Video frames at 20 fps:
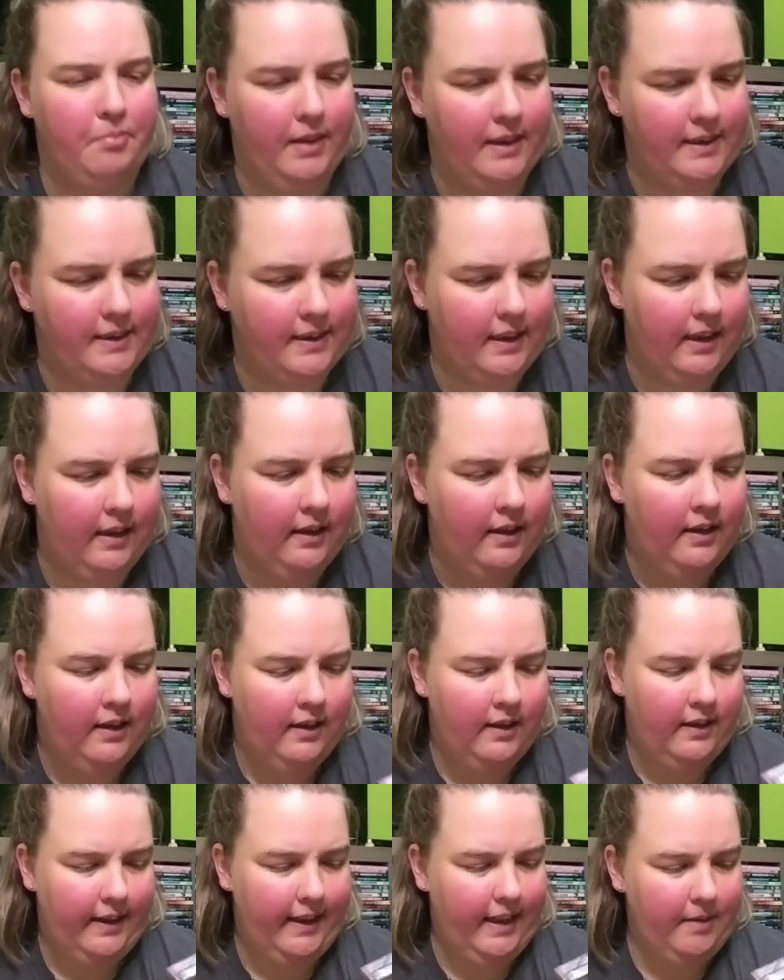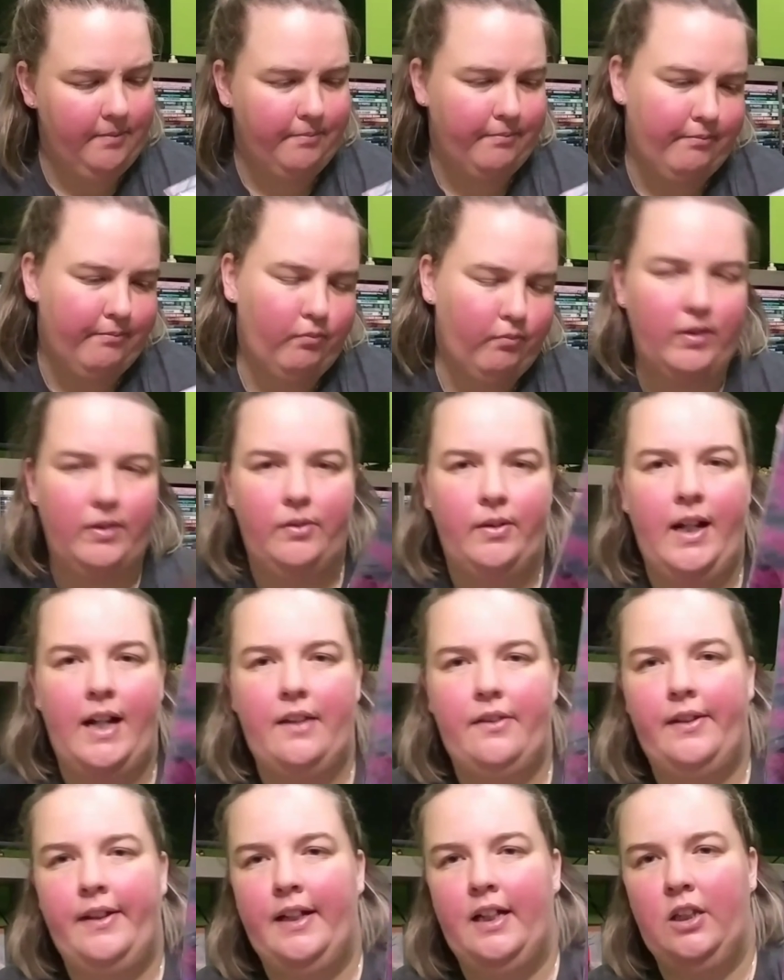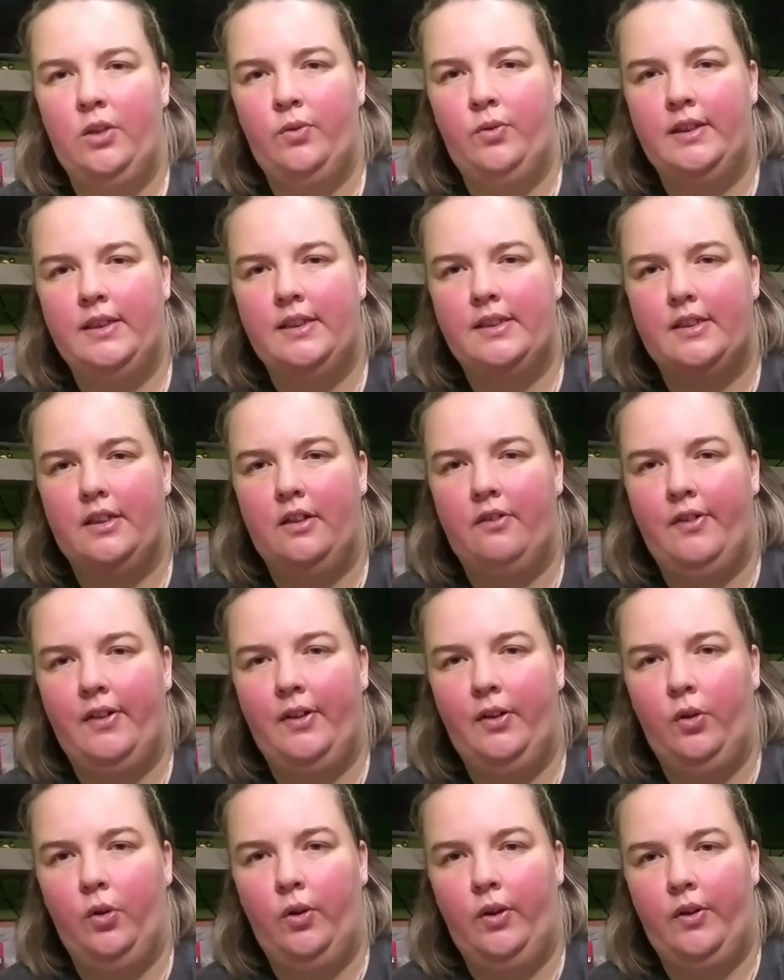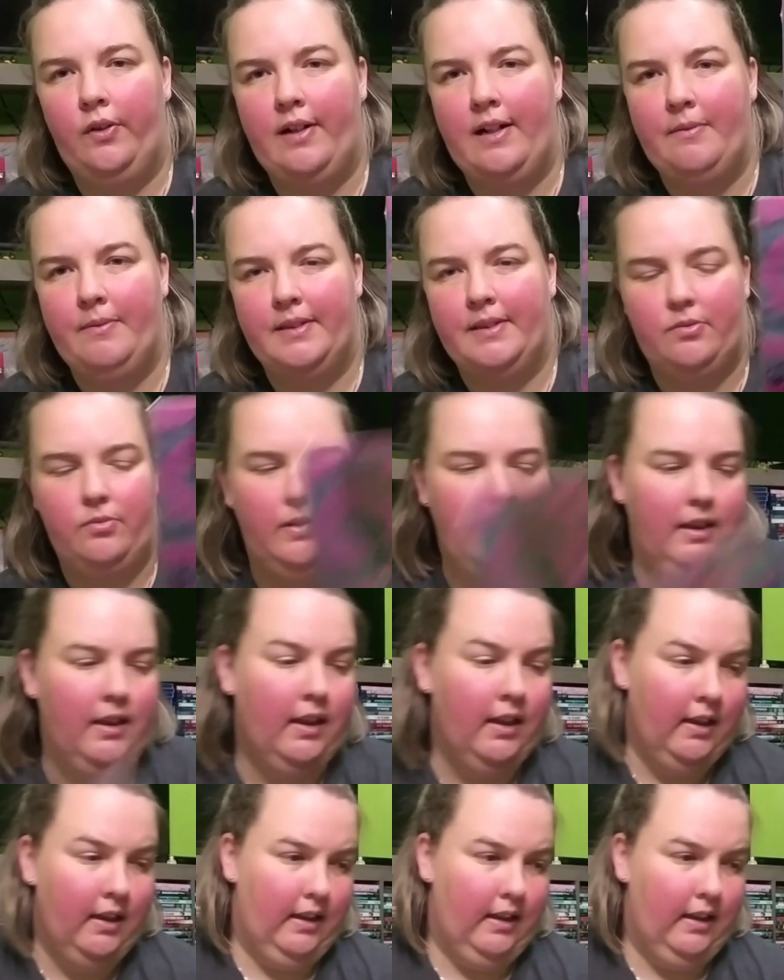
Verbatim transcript: But uh, yep, we've got the other one, so I figured go and grab this one.